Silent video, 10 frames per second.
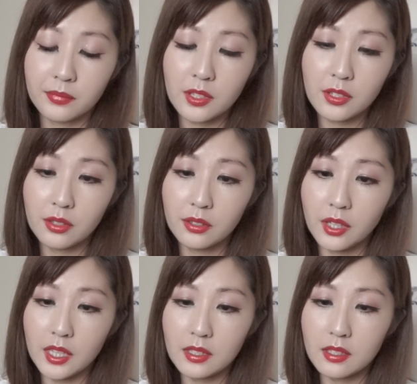so
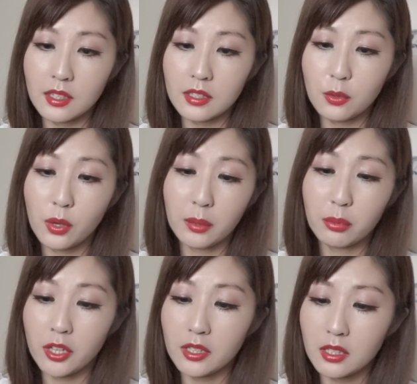it's quite
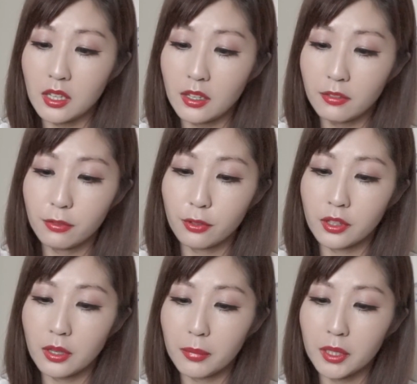pricey for
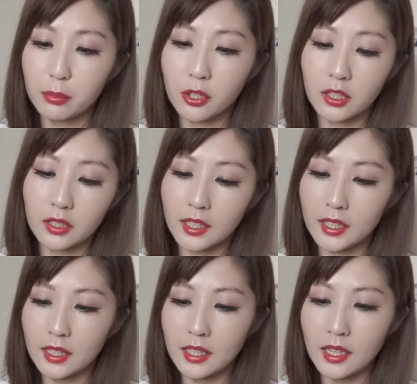the amount of product
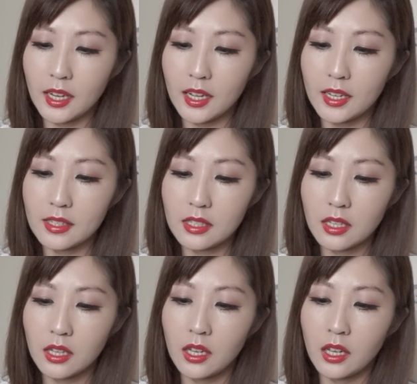that it has.